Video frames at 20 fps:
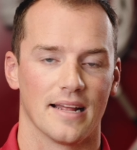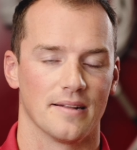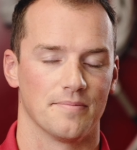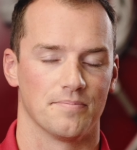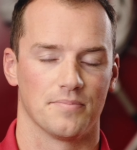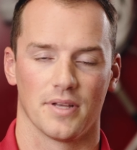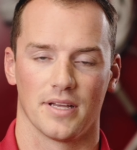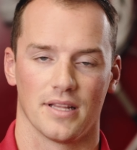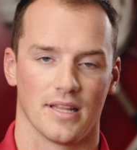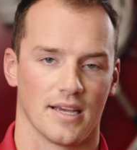I
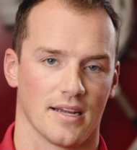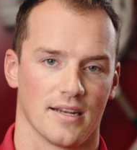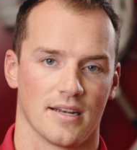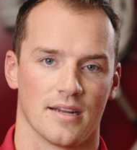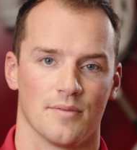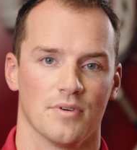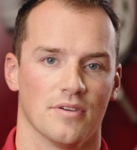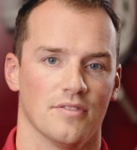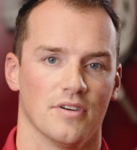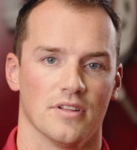played a
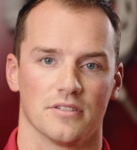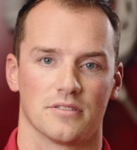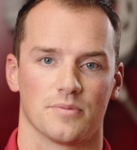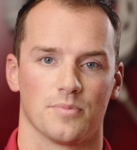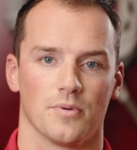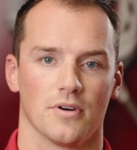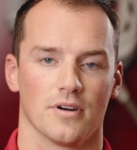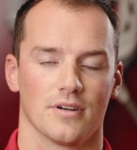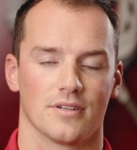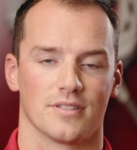number of other
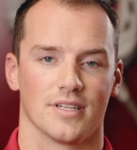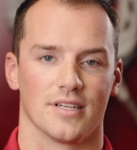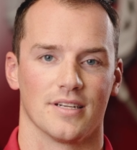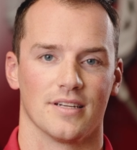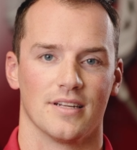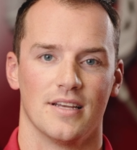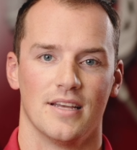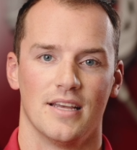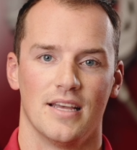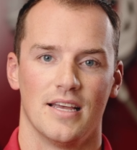sports, and